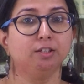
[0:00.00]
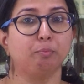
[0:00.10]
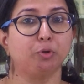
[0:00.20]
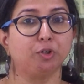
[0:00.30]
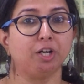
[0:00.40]

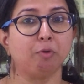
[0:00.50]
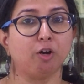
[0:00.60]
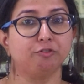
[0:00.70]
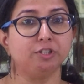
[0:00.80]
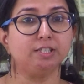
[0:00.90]
The program
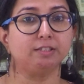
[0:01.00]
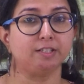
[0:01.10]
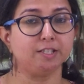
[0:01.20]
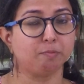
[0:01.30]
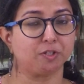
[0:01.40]
offers
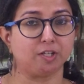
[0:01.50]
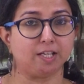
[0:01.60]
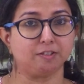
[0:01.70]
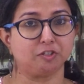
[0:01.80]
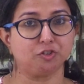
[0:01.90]
three
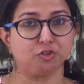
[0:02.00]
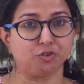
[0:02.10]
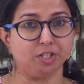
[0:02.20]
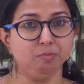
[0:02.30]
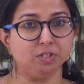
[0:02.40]
specialization
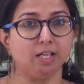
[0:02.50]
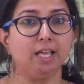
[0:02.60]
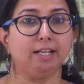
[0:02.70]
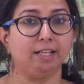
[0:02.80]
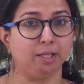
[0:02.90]
streams,
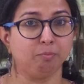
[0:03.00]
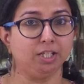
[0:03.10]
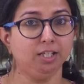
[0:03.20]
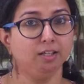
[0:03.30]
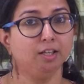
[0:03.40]

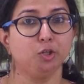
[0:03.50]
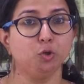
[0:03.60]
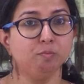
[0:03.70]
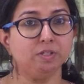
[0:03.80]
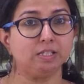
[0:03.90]
namely
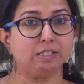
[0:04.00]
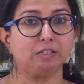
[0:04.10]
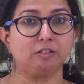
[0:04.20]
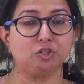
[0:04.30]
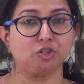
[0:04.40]

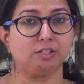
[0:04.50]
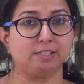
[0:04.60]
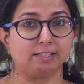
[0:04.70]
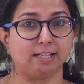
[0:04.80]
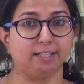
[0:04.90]
human-centered
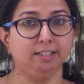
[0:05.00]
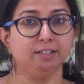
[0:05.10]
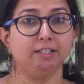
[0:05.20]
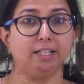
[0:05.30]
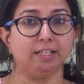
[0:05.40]
digital
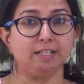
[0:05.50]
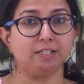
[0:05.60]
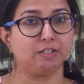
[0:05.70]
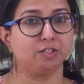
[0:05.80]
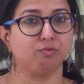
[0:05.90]
design,
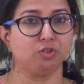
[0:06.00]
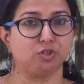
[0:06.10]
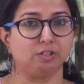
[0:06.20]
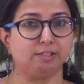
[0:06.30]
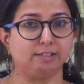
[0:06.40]
data-intensive
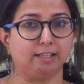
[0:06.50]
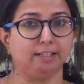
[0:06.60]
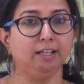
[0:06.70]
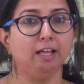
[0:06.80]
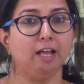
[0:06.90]
digital
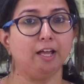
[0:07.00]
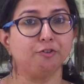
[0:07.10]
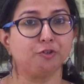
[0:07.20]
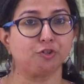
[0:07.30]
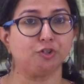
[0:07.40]
design,
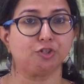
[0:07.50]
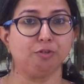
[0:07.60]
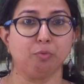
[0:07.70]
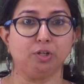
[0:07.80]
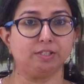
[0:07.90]
and research
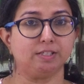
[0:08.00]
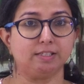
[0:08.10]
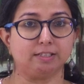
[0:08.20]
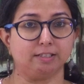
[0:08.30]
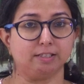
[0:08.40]
and
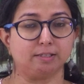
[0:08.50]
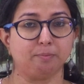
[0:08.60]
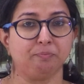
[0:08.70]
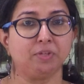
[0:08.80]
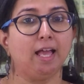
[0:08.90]
policy
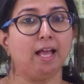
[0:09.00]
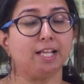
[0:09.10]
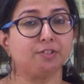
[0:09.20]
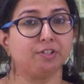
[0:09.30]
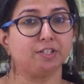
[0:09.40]
studies.
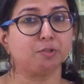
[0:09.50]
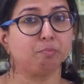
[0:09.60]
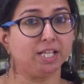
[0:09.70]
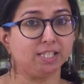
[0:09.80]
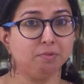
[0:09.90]
As far
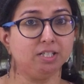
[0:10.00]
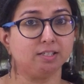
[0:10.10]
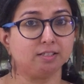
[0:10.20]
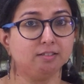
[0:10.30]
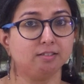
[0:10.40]
as placement
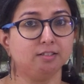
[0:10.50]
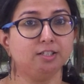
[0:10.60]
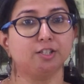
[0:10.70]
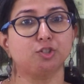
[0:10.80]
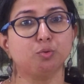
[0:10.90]
is
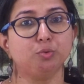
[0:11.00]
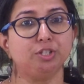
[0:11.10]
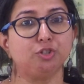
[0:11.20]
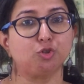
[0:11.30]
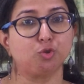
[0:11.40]
concerned, our
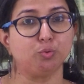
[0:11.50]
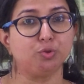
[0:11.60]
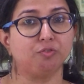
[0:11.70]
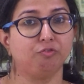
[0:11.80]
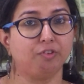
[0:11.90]
students
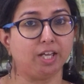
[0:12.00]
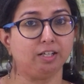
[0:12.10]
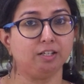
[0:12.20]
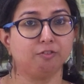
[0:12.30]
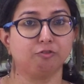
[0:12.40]
choose
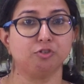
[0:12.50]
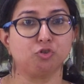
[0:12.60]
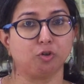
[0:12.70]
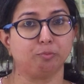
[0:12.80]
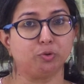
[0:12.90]
very
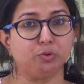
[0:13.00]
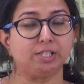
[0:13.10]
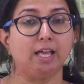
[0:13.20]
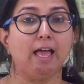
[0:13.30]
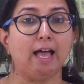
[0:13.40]
different job
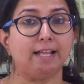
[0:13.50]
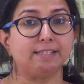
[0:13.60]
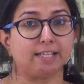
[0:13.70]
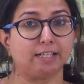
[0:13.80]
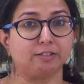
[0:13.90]
roles
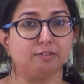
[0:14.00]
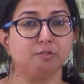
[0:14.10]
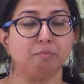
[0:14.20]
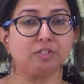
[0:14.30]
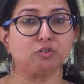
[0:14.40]
and
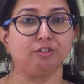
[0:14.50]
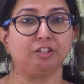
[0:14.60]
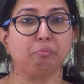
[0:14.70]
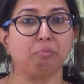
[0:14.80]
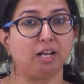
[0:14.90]
sectors based
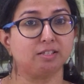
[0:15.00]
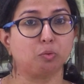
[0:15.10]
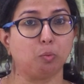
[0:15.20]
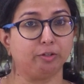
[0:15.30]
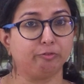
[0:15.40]
on their
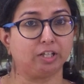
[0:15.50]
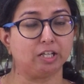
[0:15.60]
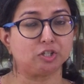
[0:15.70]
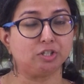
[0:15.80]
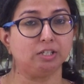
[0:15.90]
past
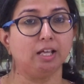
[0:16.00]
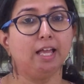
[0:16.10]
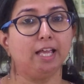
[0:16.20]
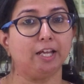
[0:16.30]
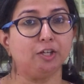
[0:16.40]
qualification,
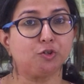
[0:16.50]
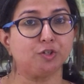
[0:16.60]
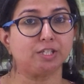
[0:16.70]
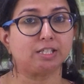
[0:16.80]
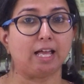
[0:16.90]

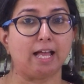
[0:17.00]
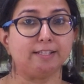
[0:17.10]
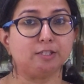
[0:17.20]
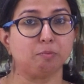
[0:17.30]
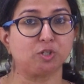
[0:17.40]
interest
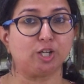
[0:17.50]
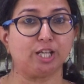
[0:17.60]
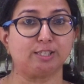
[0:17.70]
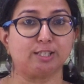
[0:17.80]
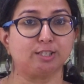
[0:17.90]
and
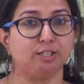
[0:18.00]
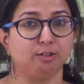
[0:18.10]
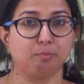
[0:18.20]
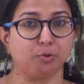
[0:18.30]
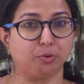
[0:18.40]
specialization
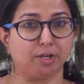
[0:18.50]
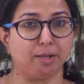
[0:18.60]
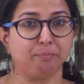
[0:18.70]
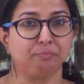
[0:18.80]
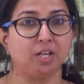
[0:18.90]

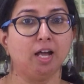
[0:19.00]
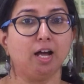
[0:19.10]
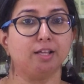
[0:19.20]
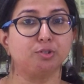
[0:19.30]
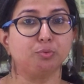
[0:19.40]
program.
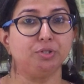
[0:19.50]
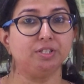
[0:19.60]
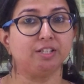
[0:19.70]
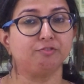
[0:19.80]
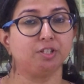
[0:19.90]
Our
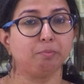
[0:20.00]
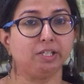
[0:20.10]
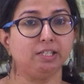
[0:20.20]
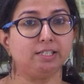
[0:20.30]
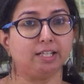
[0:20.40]
students have
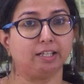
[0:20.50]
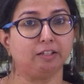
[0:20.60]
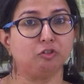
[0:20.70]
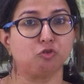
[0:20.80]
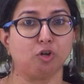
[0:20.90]
typically
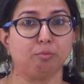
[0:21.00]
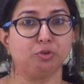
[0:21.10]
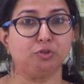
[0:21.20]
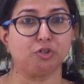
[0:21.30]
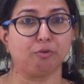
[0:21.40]
taken the
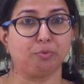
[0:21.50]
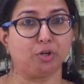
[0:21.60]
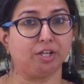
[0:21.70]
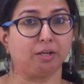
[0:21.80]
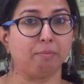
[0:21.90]
job roles of
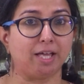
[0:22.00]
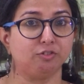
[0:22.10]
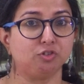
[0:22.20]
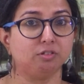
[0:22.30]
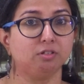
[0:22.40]
product
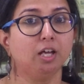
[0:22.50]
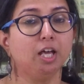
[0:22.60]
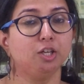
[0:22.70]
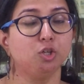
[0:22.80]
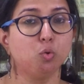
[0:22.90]
manager,
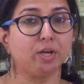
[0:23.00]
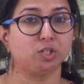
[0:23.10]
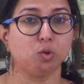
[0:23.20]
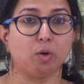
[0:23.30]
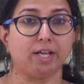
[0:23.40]

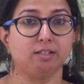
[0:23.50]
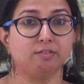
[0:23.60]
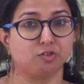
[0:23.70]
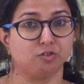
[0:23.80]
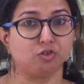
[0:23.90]
UX
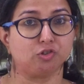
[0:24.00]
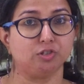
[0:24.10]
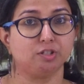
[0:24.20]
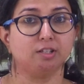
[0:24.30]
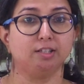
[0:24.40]
UI
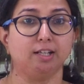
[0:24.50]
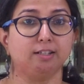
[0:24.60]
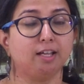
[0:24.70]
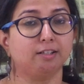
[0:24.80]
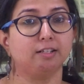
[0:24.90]
researchers,
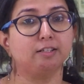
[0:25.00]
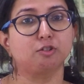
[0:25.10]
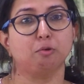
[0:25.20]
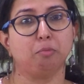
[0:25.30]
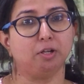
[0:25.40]
data
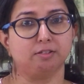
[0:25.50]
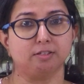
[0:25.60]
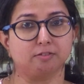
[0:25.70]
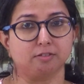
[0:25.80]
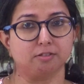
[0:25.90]
analyst,
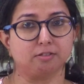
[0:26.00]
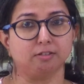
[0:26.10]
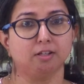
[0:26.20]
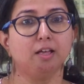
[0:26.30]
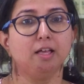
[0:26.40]
policy
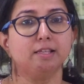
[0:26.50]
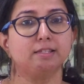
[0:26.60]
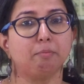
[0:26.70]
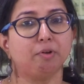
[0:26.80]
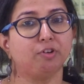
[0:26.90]
researcher.
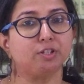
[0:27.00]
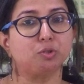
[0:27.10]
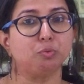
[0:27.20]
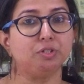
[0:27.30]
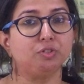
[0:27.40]
Some of our
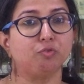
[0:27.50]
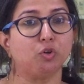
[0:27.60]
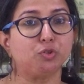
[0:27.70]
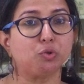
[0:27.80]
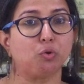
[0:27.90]
students have
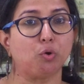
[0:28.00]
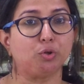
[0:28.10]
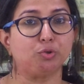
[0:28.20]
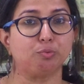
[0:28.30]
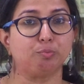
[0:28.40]
also
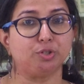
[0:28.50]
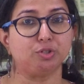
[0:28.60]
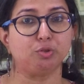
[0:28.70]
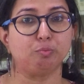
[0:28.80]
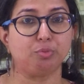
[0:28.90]
gone on to
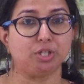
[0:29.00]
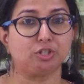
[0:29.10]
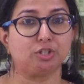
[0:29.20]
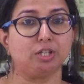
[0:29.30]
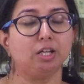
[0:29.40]
pursue
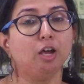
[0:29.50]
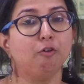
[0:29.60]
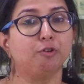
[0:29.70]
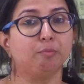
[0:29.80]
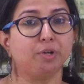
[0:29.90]
PhD
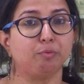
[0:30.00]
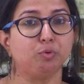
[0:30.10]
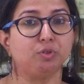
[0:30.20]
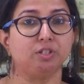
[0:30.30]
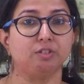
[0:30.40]
from
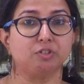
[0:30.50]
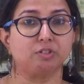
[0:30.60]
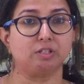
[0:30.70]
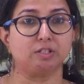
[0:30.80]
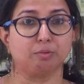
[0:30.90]
reputed
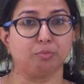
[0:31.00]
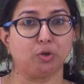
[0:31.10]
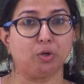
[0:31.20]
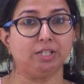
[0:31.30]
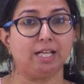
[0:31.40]
universities
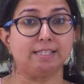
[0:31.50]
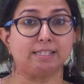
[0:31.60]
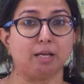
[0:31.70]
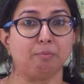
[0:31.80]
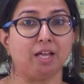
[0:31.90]
abroad
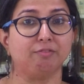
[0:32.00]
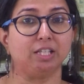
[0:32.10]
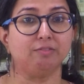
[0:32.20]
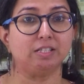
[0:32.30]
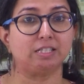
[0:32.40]
and some have
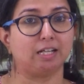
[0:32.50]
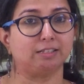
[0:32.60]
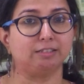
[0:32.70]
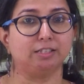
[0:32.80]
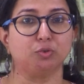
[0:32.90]
even
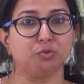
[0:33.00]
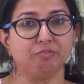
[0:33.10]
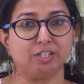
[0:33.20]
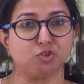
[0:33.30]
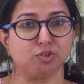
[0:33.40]
started their
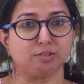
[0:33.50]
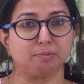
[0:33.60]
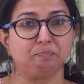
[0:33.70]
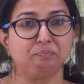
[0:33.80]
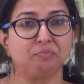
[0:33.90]
own ventures.